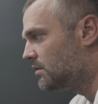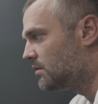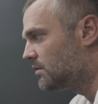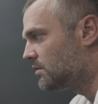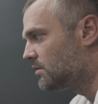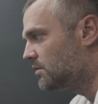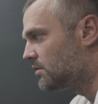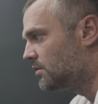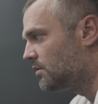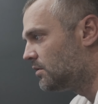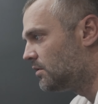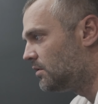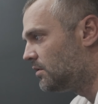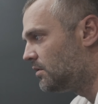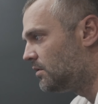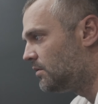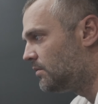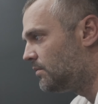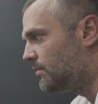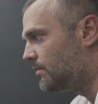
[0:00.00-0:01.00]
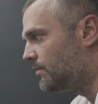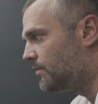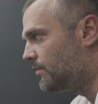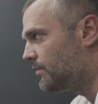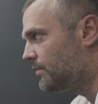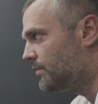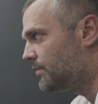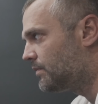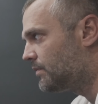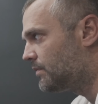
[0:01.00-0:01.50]
So
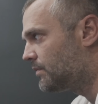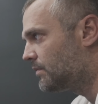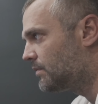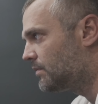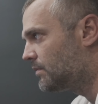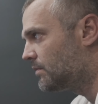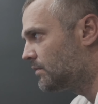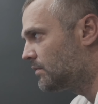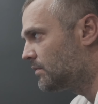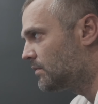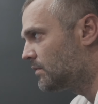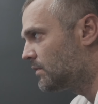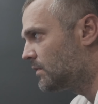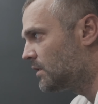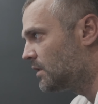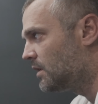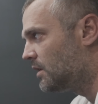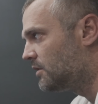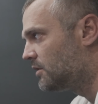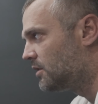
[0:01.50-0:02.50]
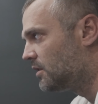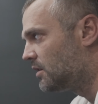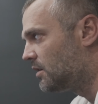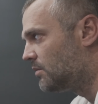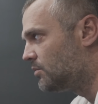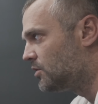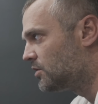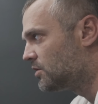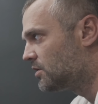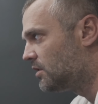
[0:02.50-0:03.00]
I think
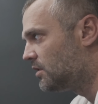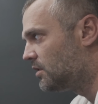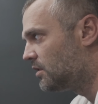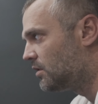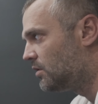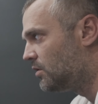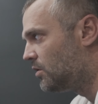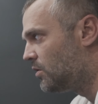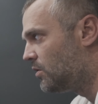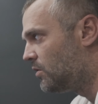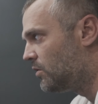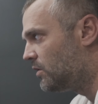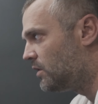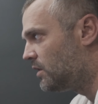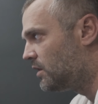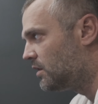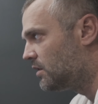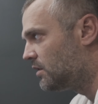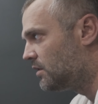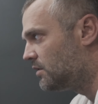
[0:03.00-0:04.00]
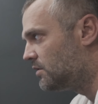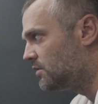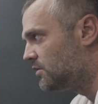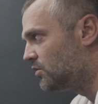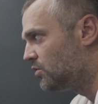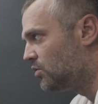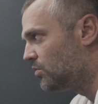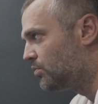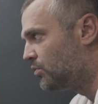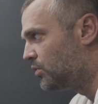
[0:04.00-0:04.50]
I'm just gonna go at a
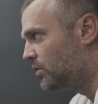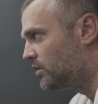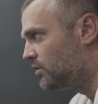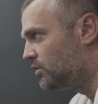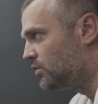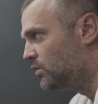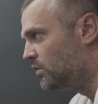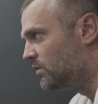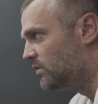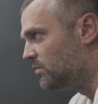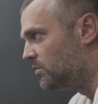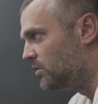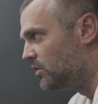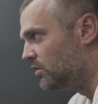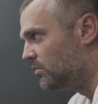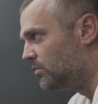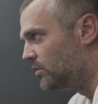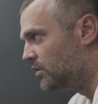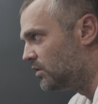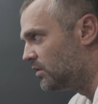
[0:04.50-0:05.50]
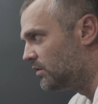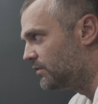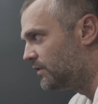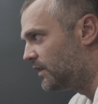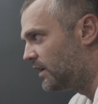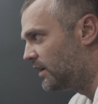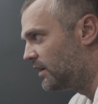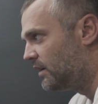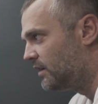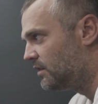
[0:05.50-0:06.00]
0.2 of a millimeter. If
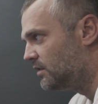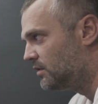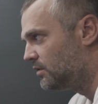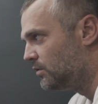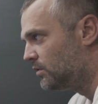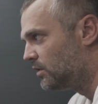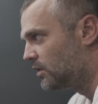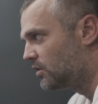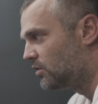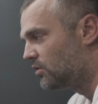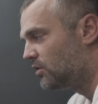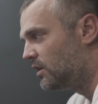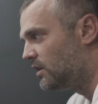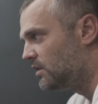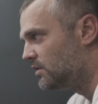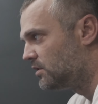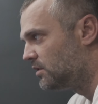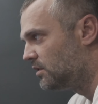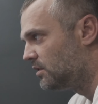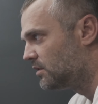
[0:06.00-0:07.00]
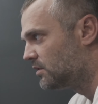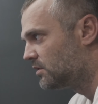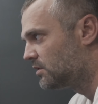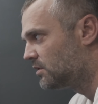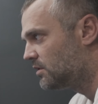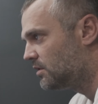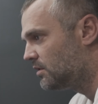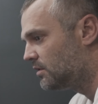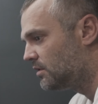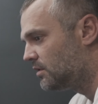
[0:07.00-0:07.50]
I do the
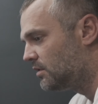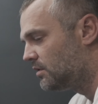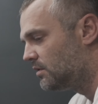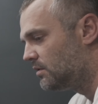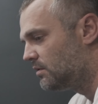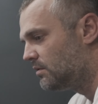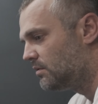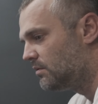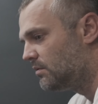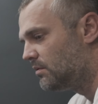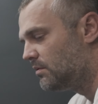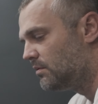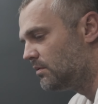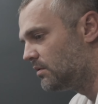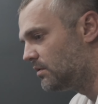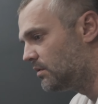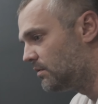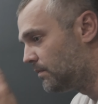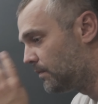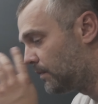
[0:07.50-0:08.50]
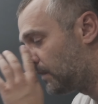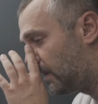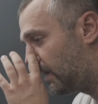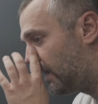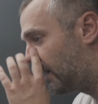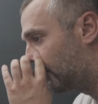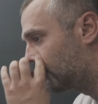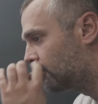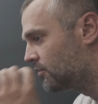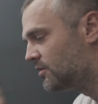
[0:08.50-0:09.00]
craziest
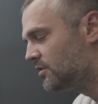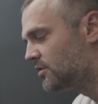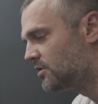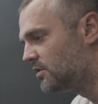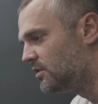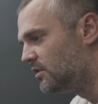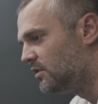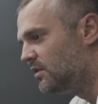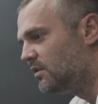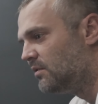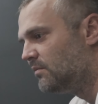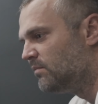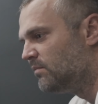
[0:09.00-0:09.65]
accuracy,